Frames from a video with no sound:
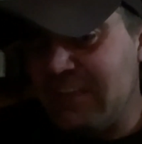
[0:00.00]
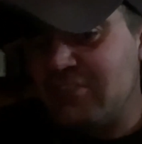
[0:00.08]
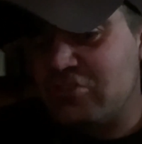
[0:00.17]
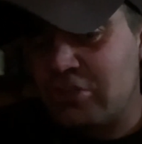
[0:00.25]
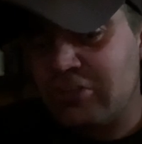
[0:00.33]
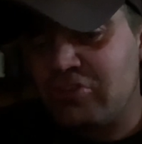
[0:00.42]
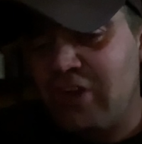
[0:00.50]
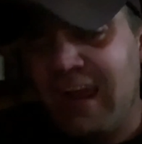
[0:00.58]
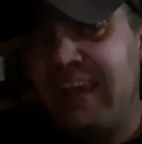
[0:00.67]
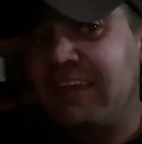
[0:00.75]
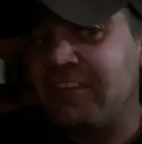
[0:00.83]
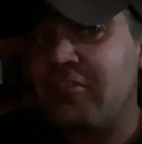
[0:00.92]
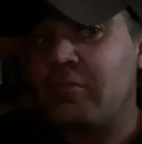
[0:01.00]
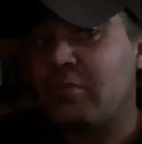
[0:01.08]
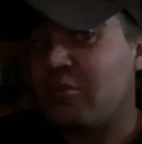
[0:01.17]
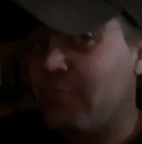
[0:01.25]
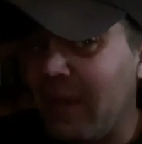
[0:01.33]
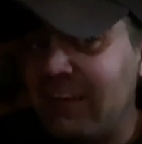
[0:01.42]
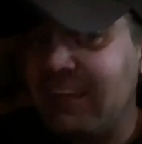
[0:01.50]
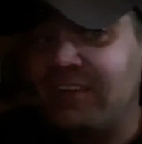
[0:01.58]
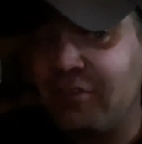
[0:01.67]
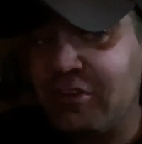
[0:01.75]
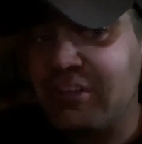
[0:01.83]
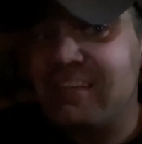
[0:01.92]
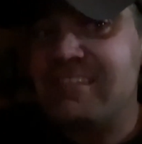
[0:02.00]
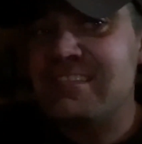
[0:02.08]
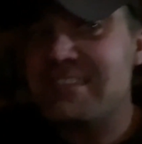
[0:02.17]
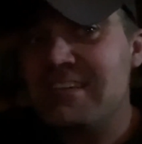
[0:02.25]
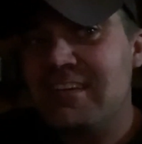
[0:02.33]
should try and get some perspective at least.